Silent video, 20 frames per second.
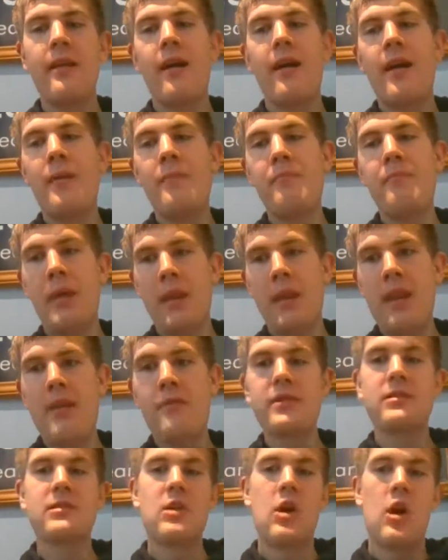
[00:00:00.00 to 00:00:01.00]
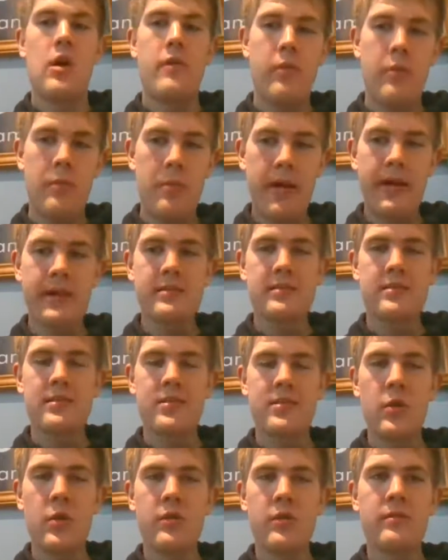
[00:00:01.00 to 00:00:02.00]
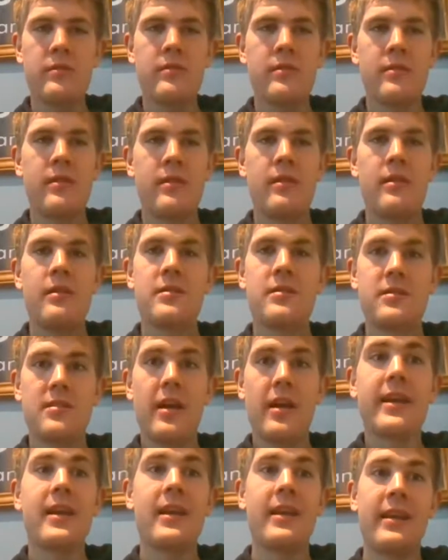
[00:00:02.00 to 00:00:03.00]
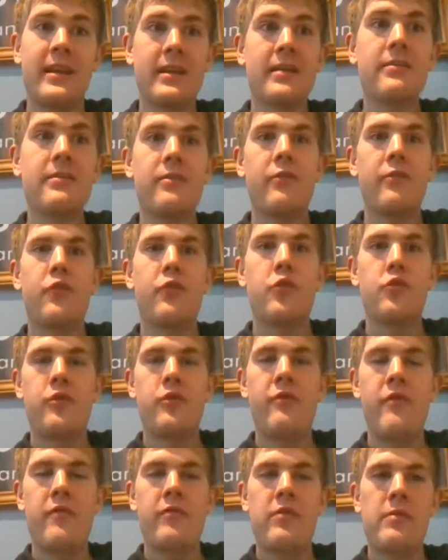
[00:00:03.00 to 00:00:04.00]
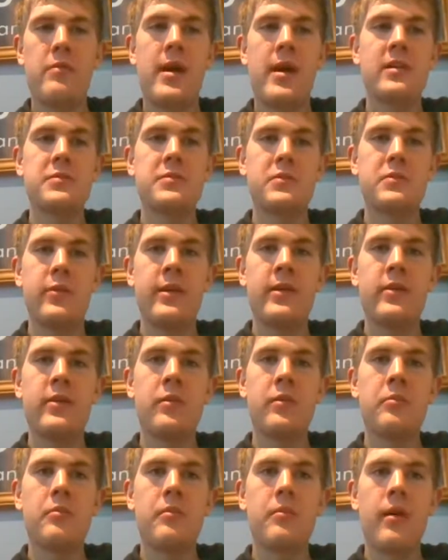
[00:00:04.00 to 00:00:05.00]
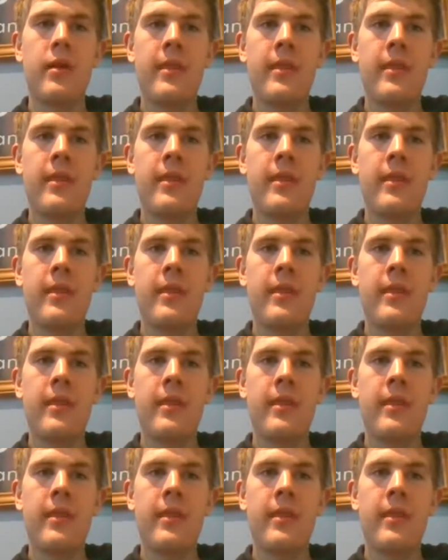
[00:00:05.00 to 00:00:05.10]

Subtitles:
Ben Nevis, Scarford, Pike and Snowdon, cycling 450 miles between them.